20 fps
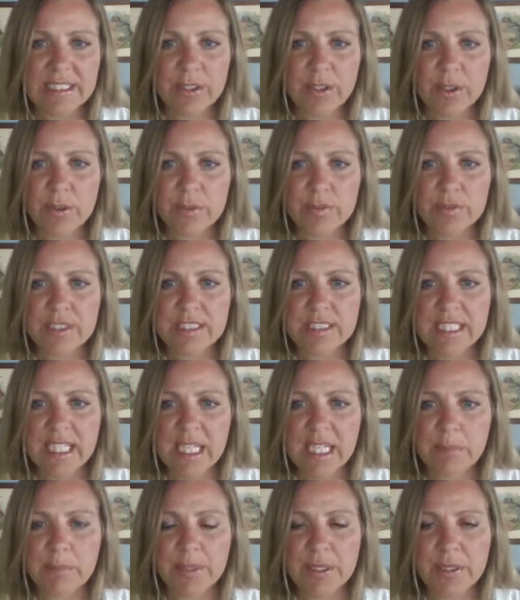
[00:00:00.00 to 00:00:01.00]
over a
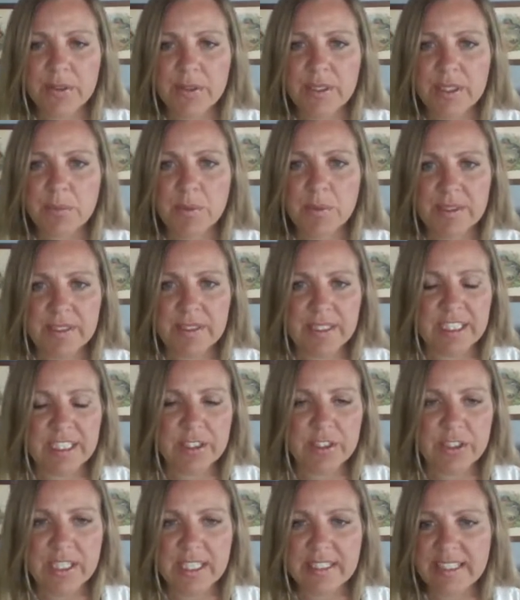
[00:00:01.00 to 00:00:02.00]
time period, we were going to
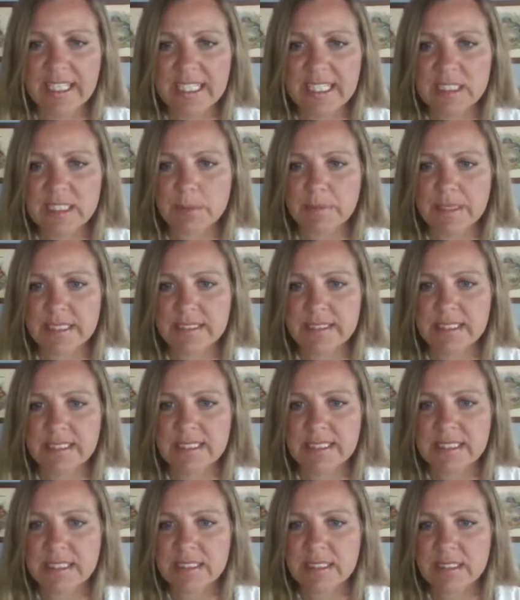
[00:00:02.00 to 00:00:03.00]
look at that
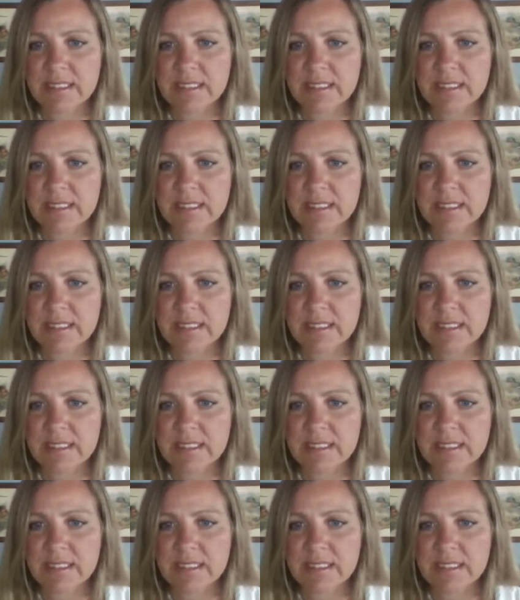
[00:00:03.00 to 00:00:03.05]
species.